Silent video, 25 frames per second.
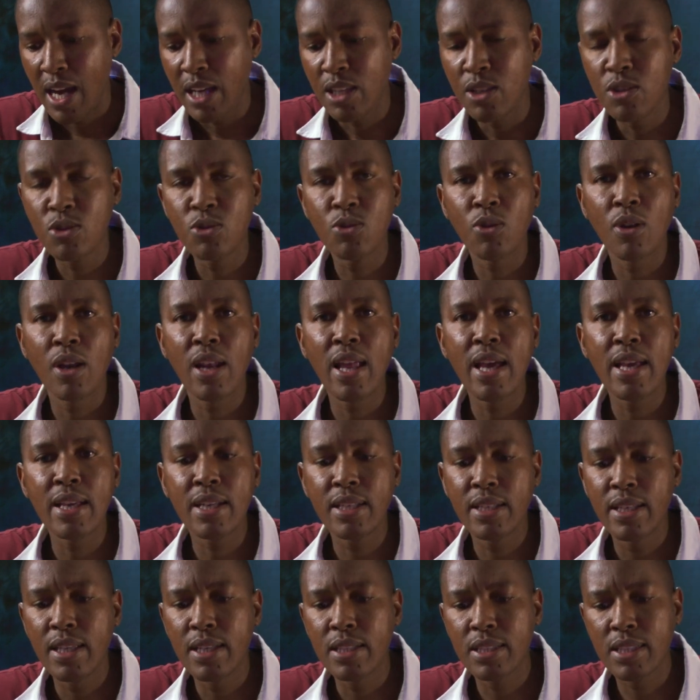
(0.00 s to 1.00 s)
I used to
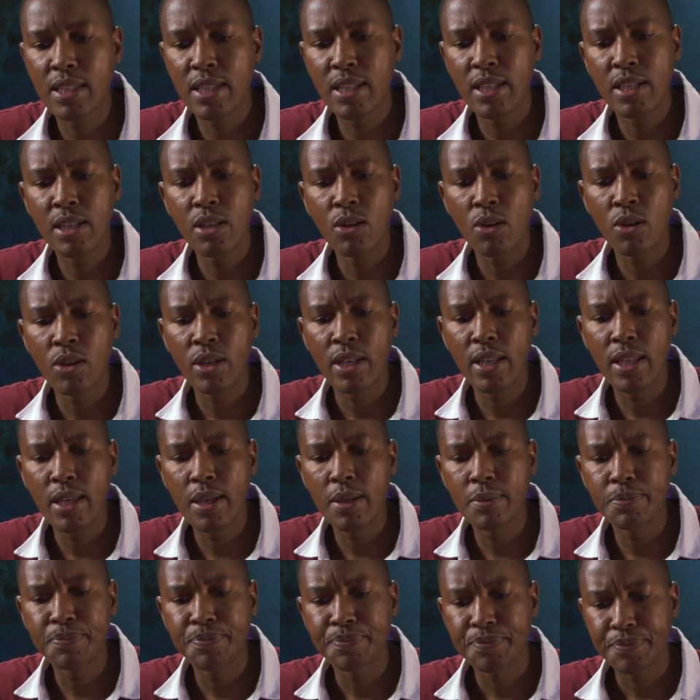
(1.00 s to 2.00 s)
like the screen on
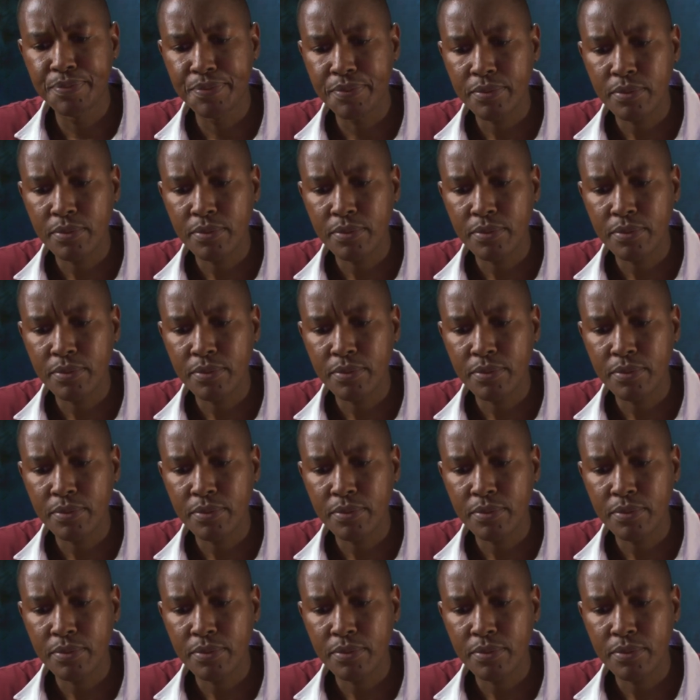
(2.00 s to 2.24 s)
the